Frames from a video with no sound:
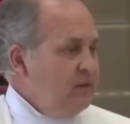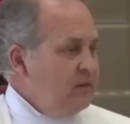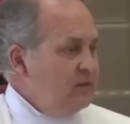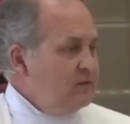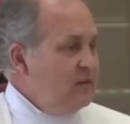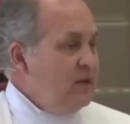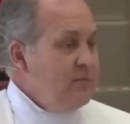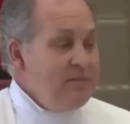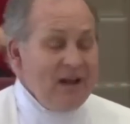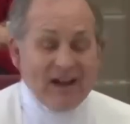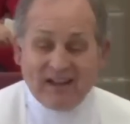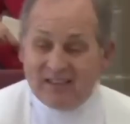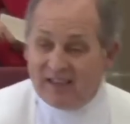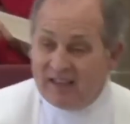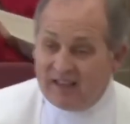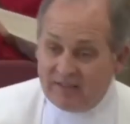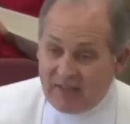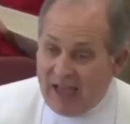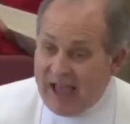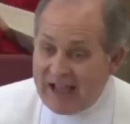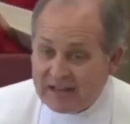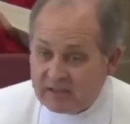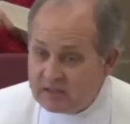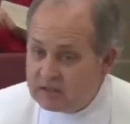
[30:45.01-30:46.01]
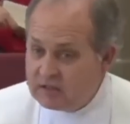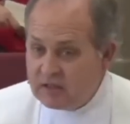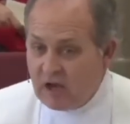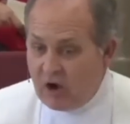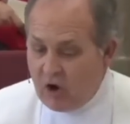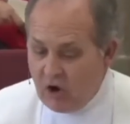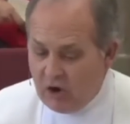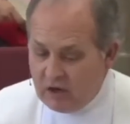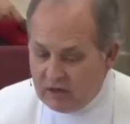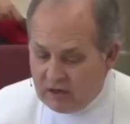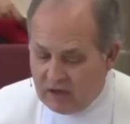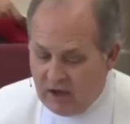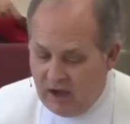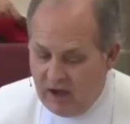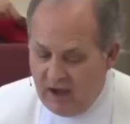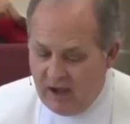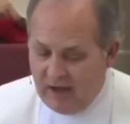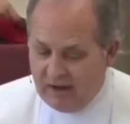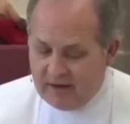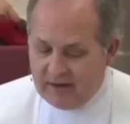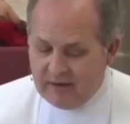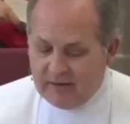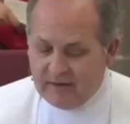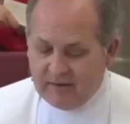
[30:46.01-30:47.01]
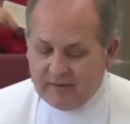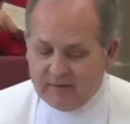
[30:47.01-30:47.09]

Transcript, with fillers: Does anybody think that's the heart of God?